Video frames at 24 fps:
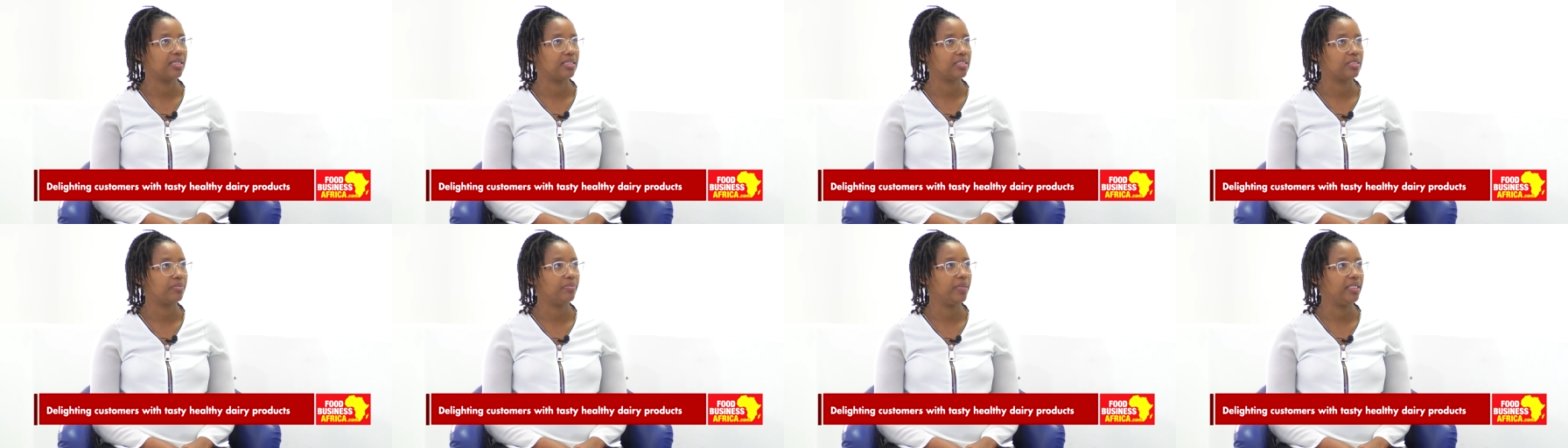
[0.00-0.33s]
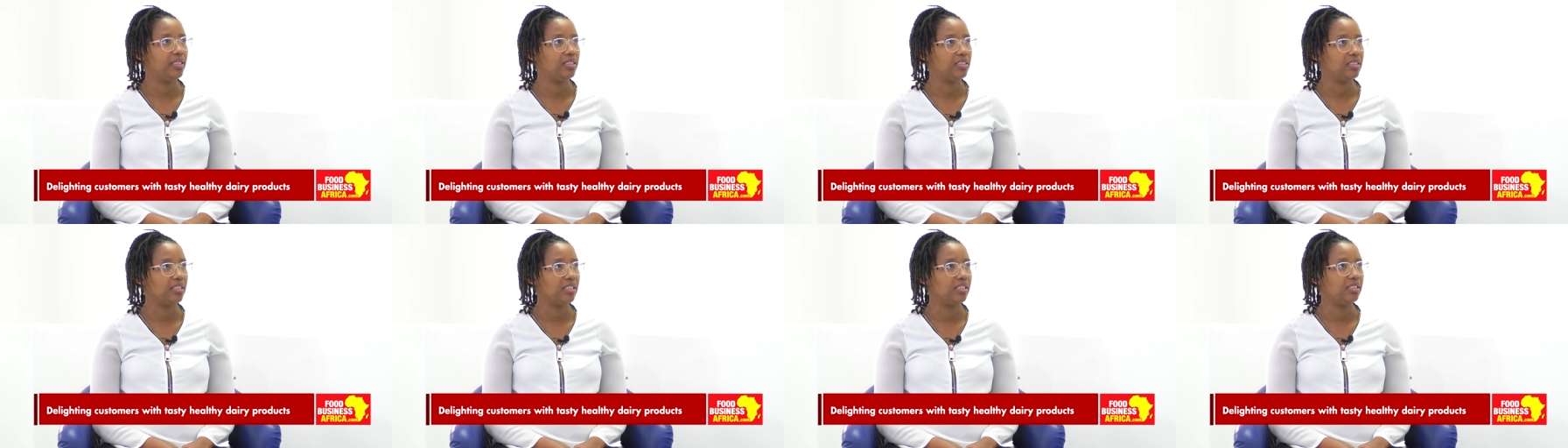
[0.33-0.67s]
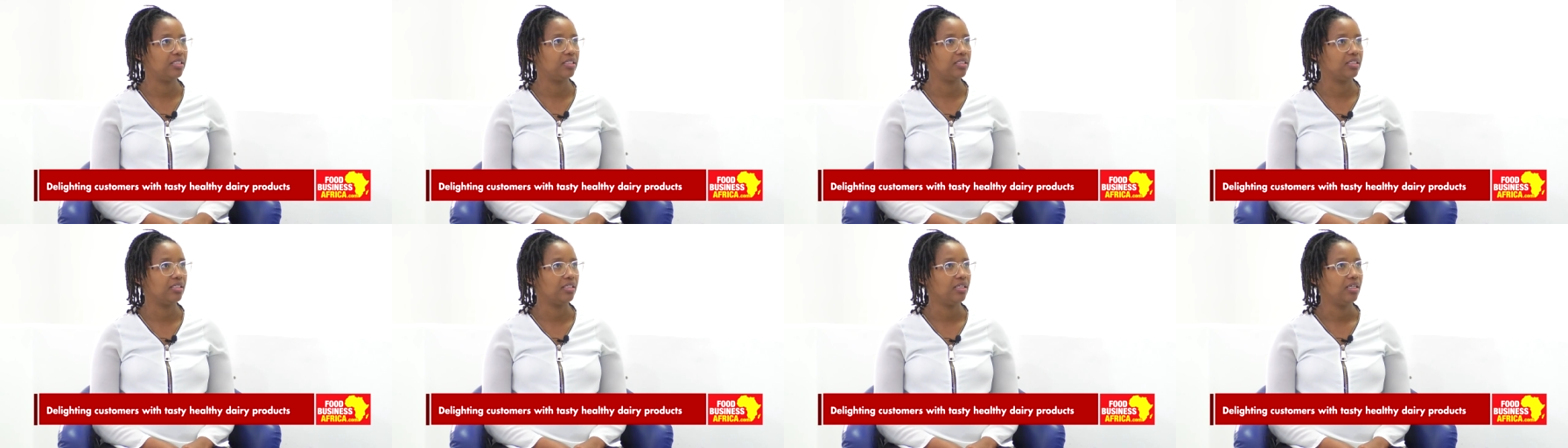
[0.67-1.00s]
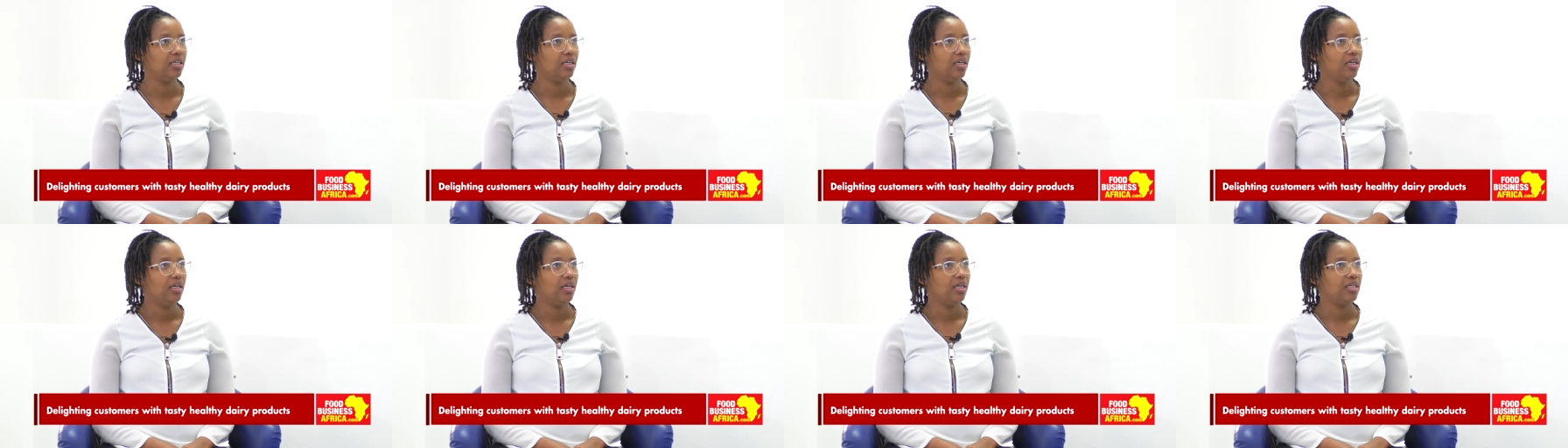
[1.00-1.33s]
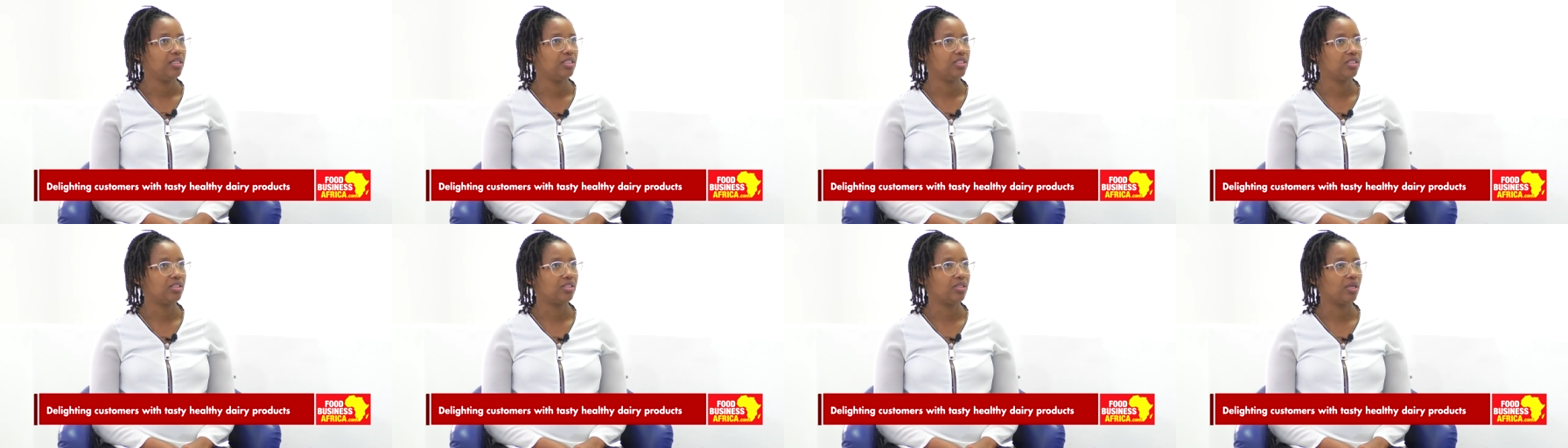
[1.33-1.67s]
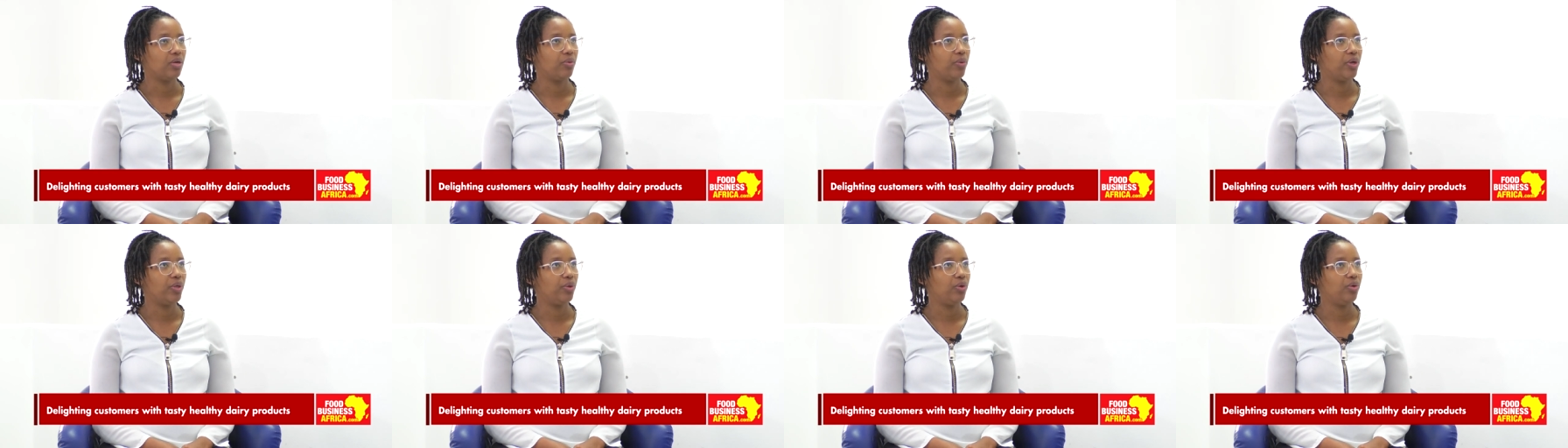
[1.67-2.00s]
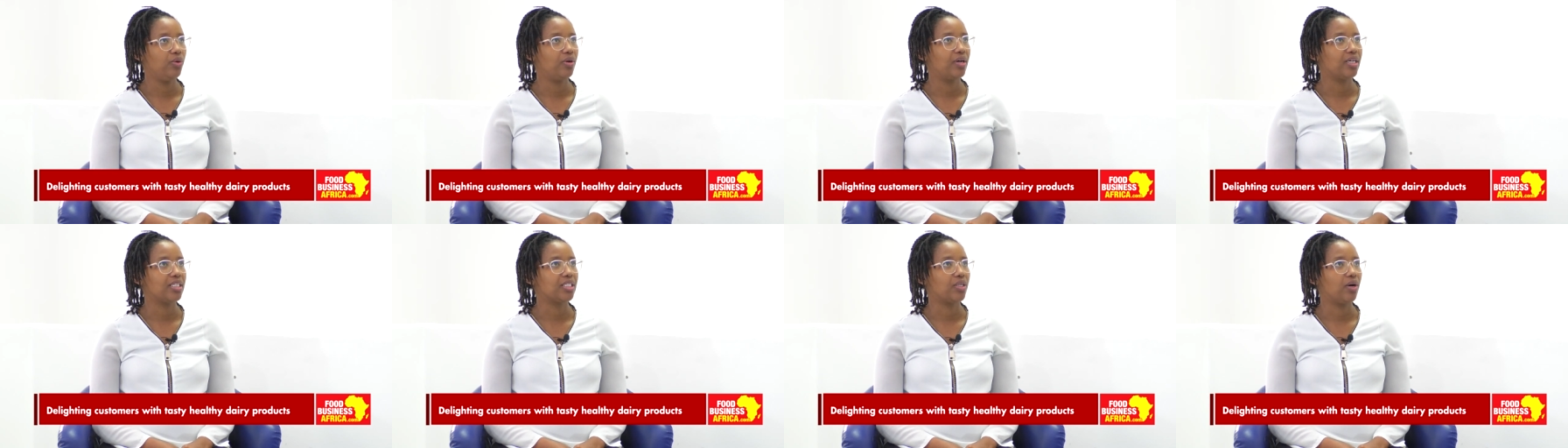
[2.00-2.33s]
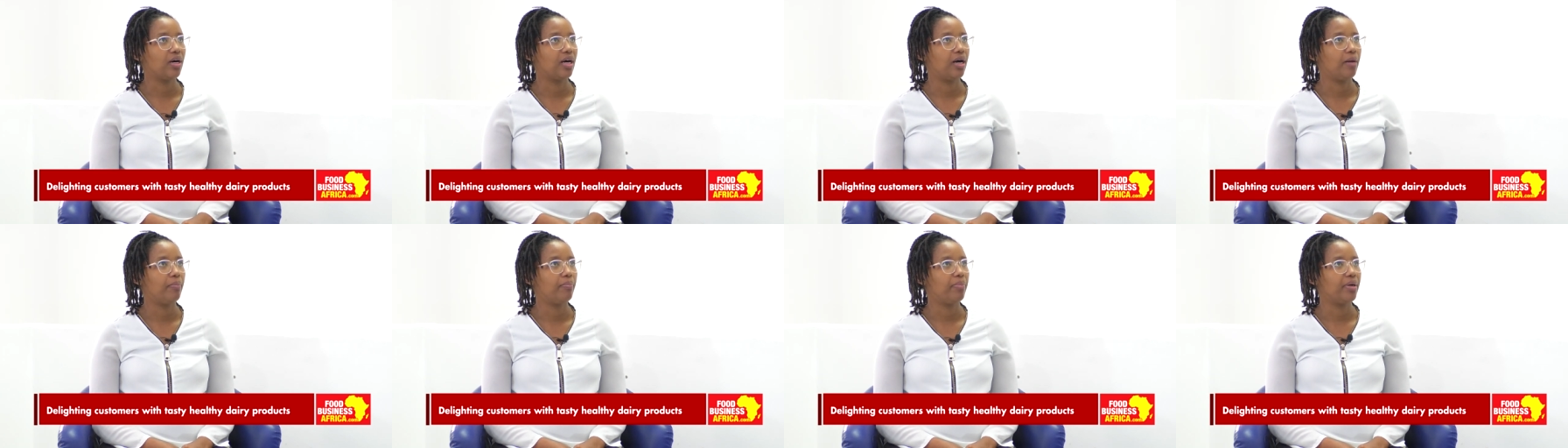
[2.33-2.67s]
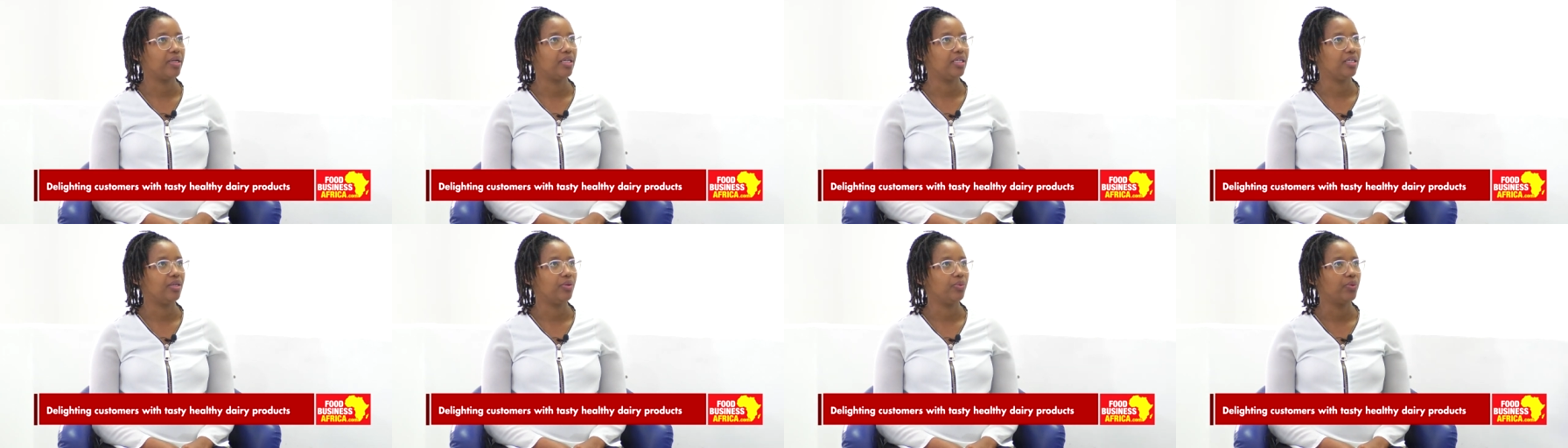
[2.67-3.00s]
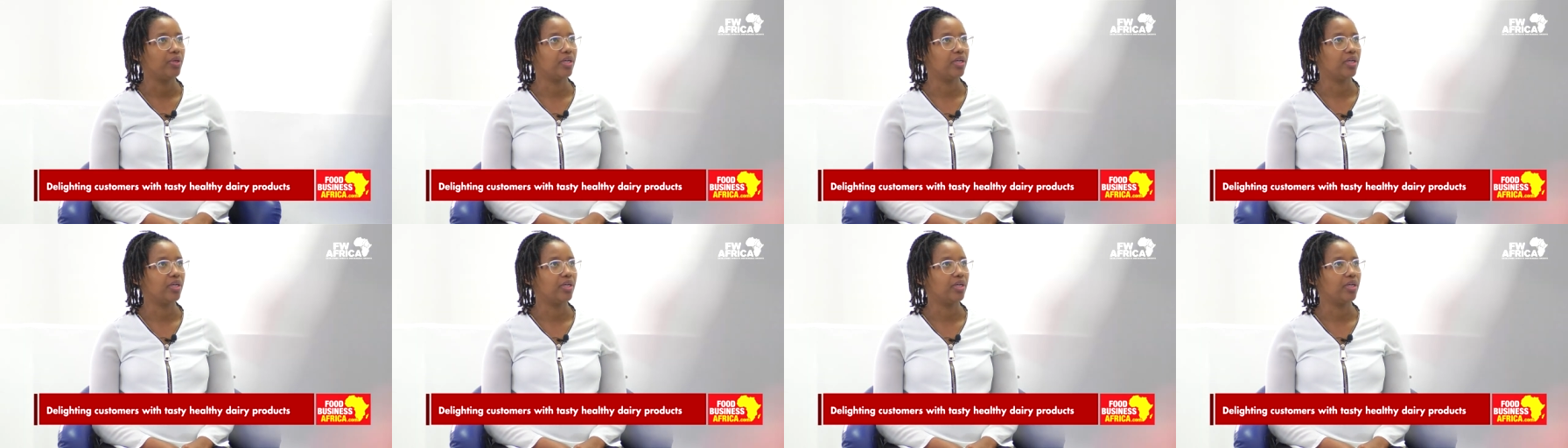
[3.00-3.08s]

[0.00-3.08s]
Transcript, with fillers: has made it easy is uh, when you look at our company,